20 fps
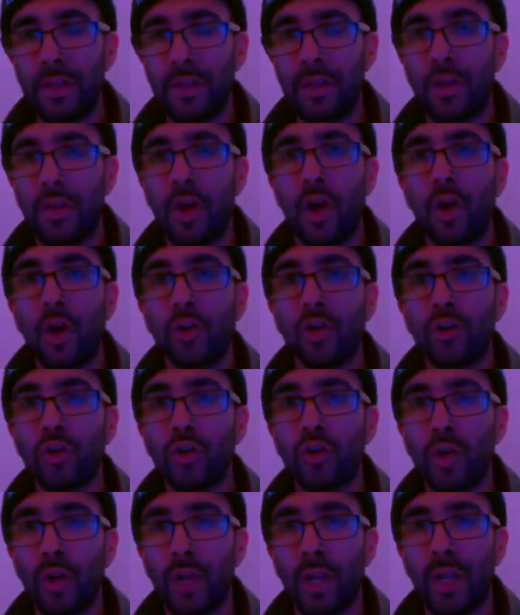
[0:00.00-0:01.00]
called
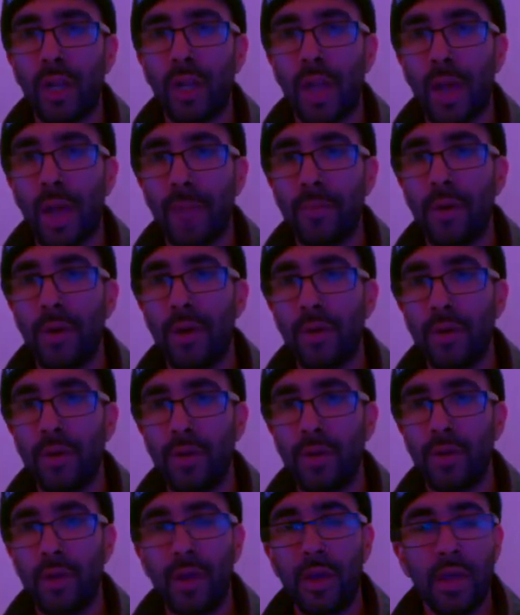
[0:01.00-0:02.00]
Crooked
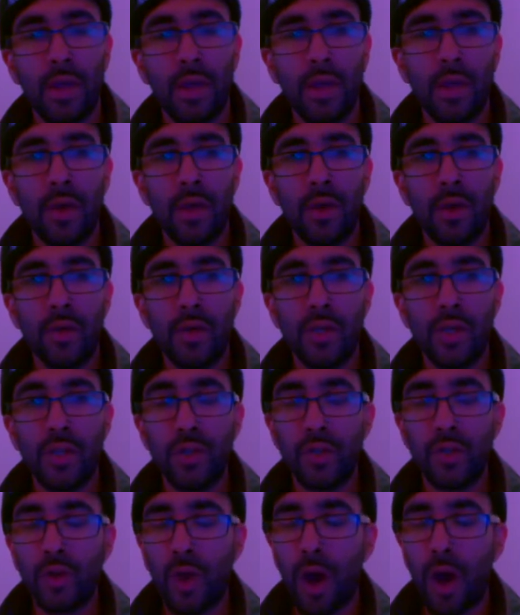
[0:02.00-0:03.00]
Lamppost. We
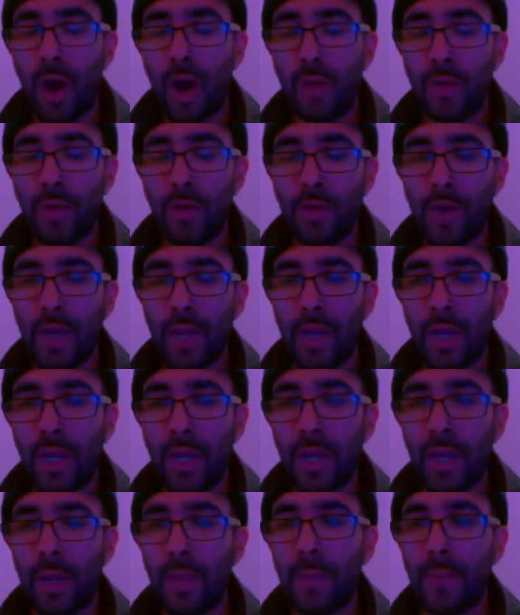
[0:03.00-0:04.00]
do copywriting,
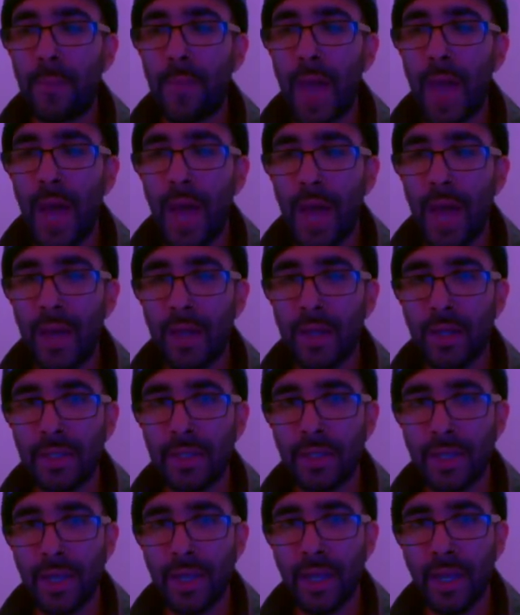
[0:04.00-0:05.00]

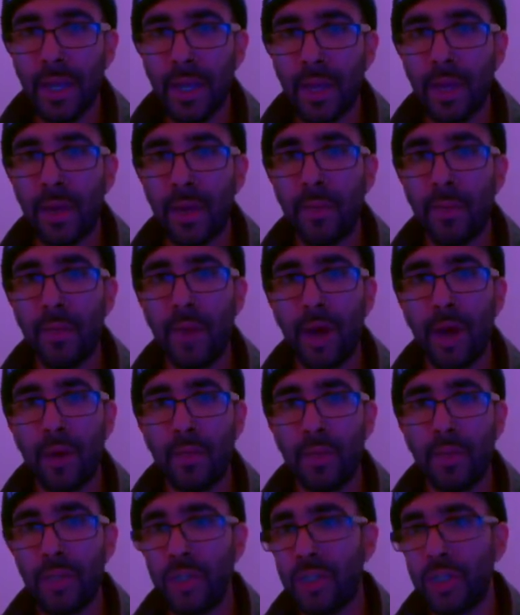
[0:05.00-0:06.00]
patenting,
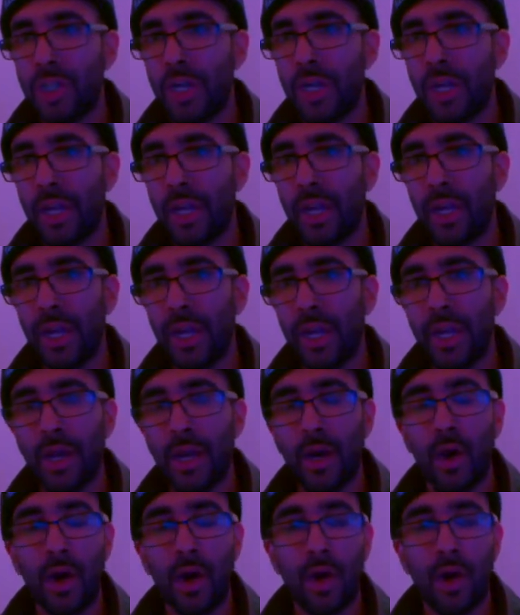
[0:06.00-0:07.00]
publishing,
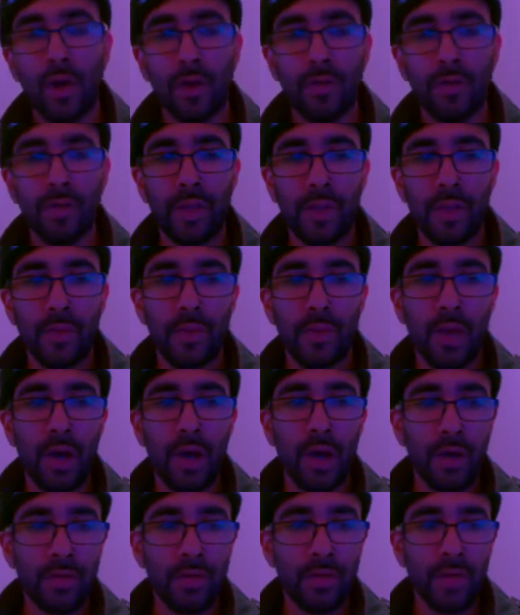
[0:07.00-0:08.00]
all of the
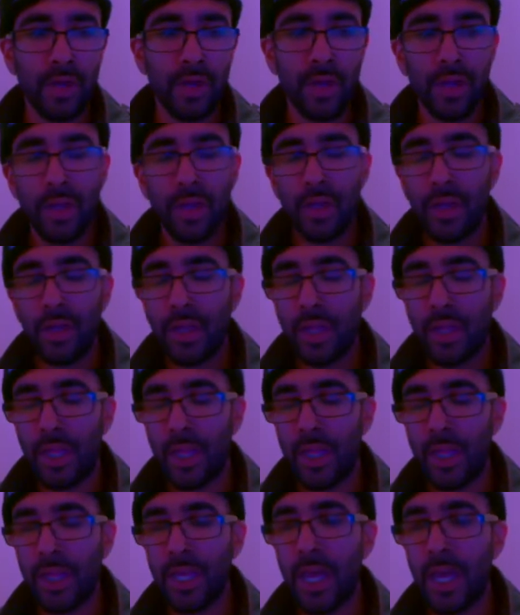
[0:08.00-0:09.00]
above.
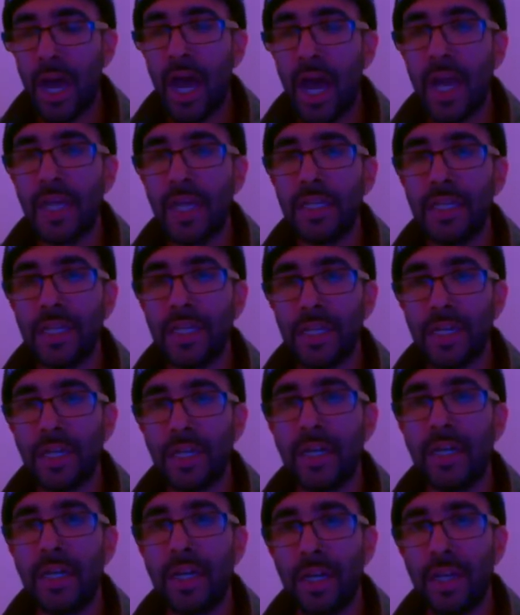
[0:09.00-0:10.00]
The
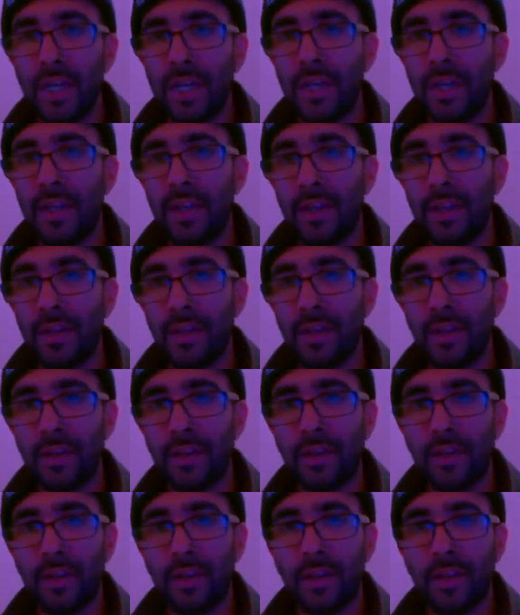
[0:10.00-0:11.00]
idea is
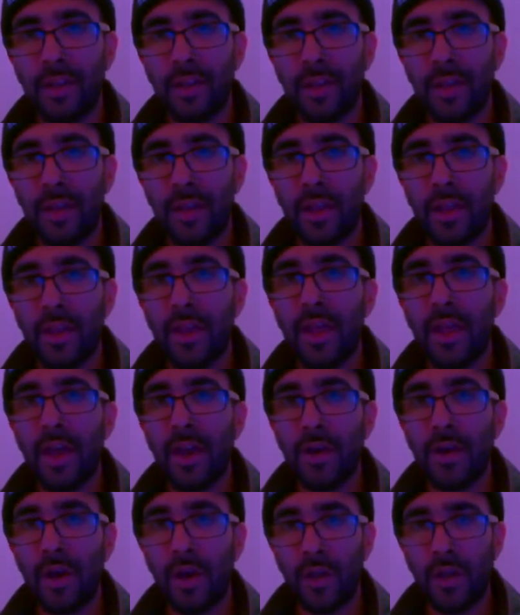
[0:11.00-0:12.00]

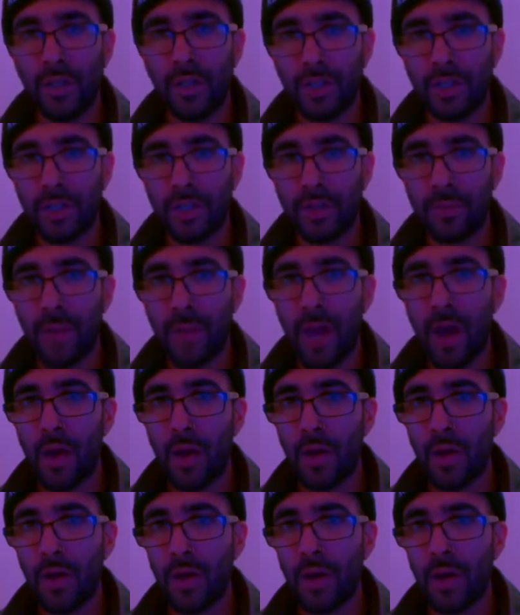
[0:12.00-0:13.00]
that knowledge is
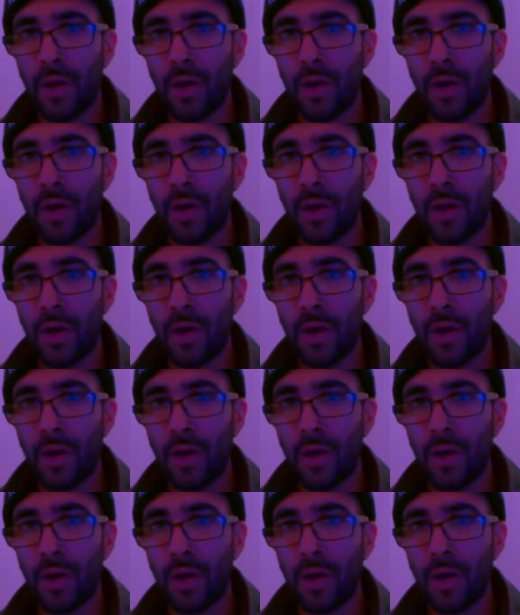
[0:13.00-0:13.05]
power,